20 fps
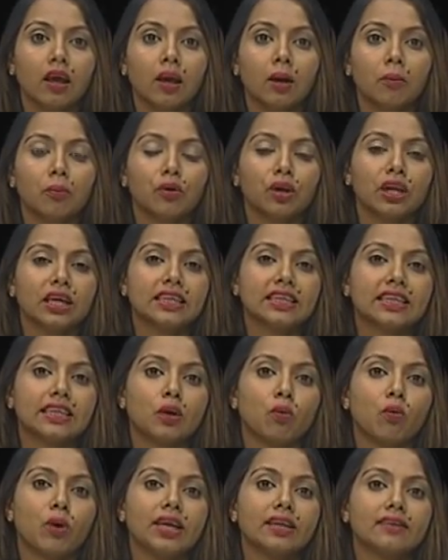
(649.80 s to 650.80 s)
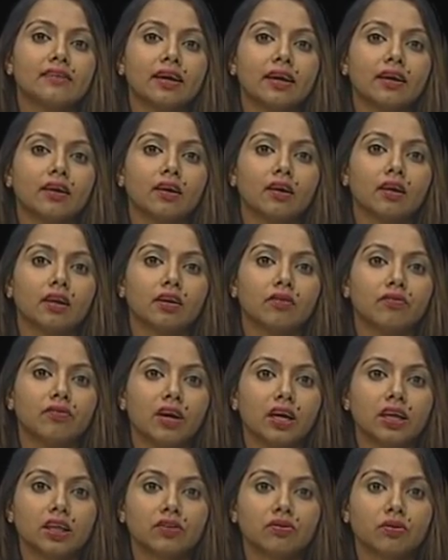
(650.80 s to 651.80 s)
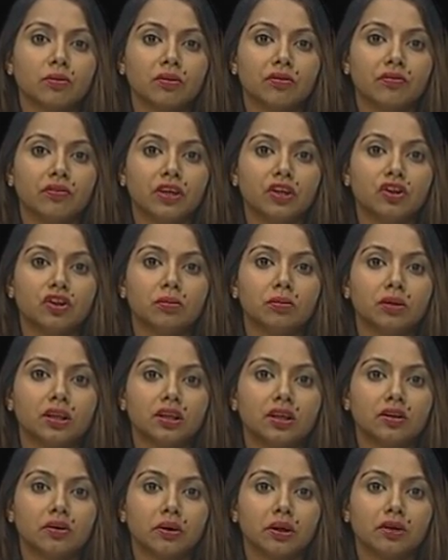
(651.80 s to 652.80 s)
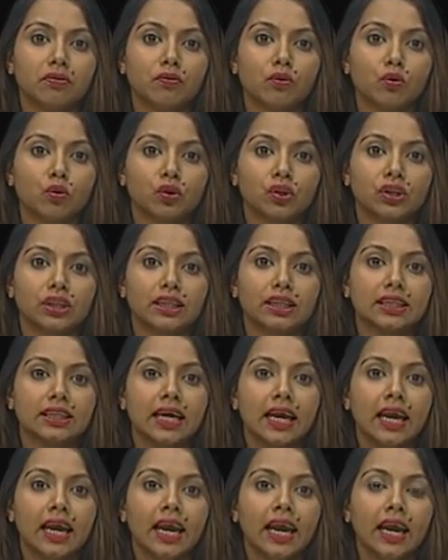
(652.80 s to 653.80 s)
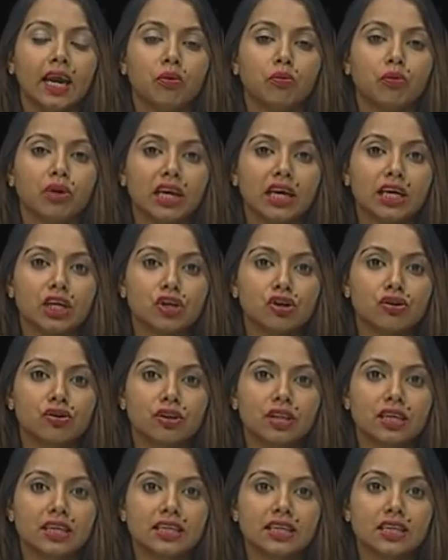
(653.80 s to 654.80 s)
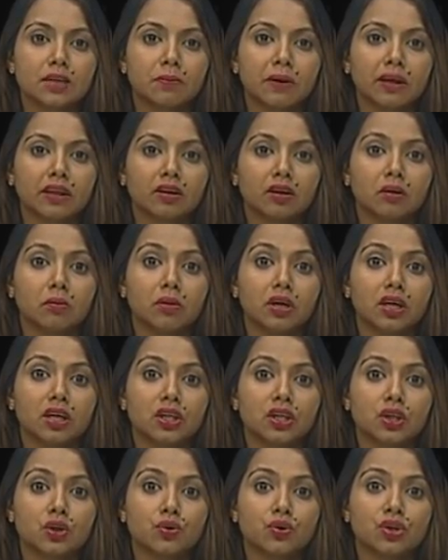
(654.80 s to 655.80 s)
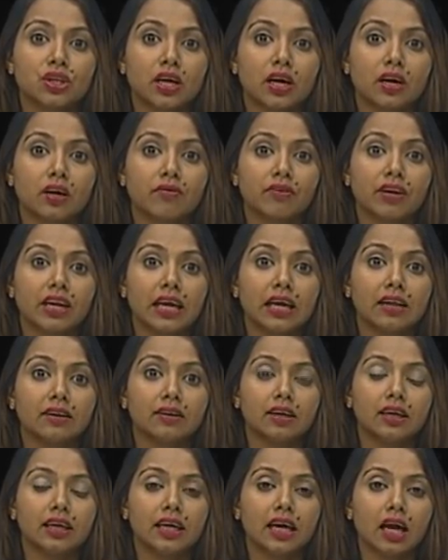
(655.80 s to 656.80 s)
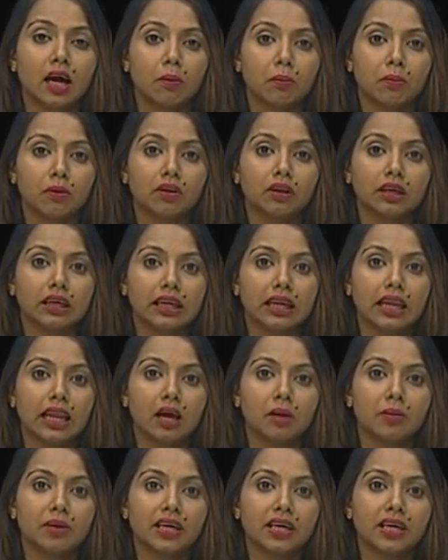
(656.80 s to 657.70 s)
Police await technical advice from the Fiji military forces in relation to the suspected murder-suicide of an elderly couple in Lami